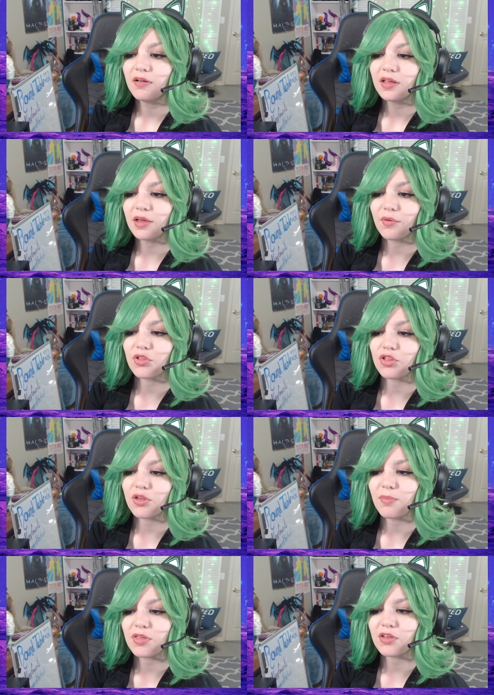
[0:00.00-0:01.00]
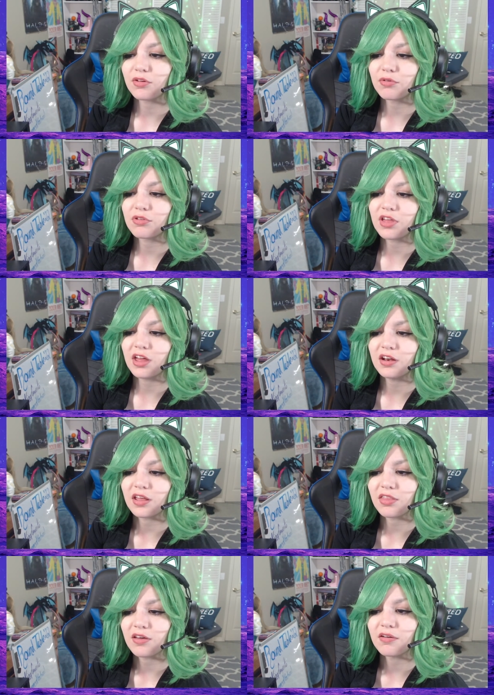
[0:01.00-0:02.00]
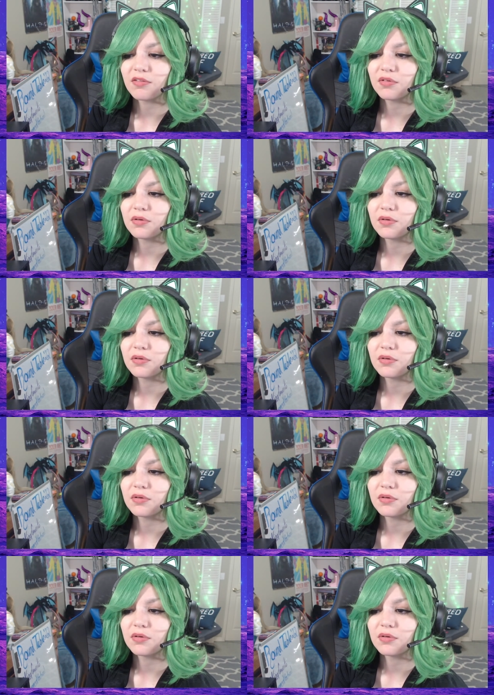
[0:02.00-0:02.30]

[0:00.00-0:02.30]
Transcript: It was just a misunderstanding, though.